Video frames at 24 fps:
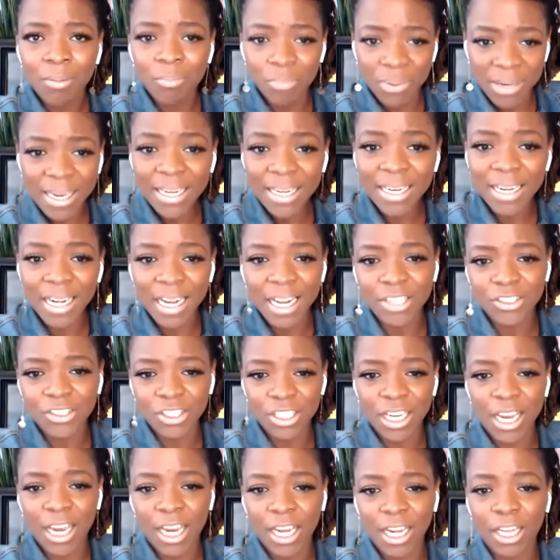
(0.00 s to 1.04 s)
being an
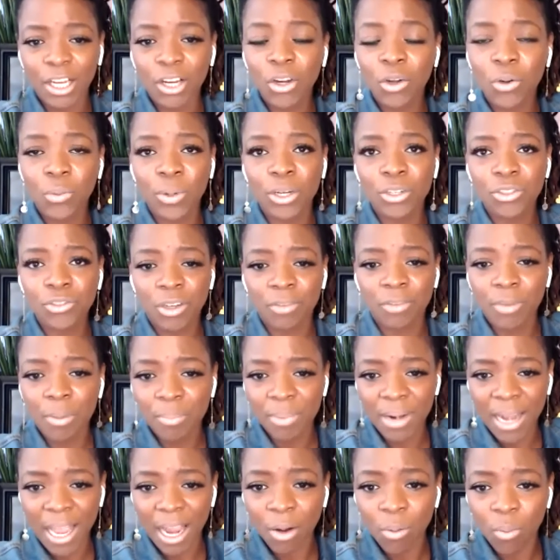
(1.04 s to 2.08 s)
educated, career-driven
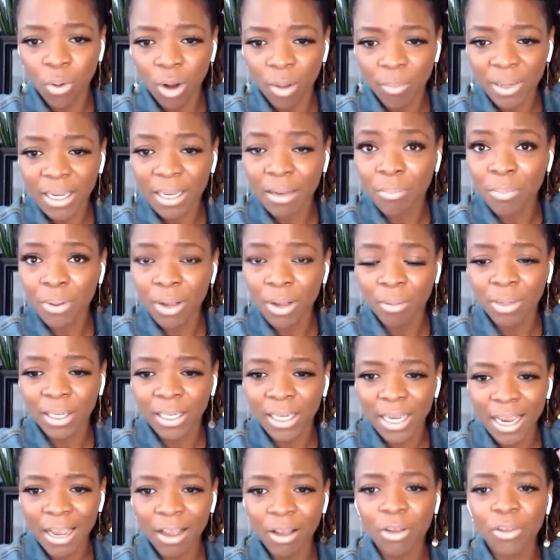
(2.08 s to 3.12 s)
Black woman in public
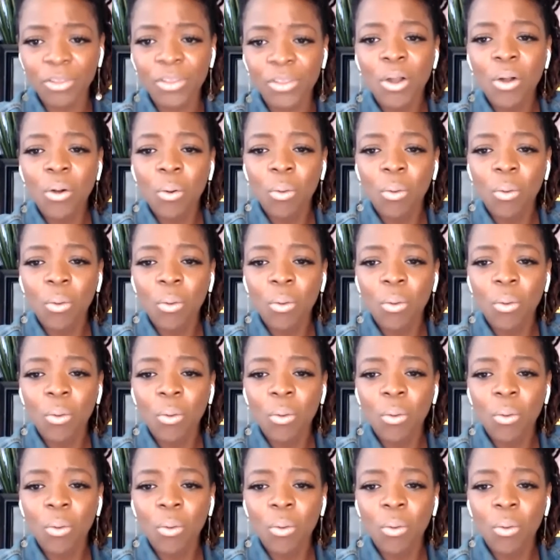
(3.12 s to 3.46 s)
health,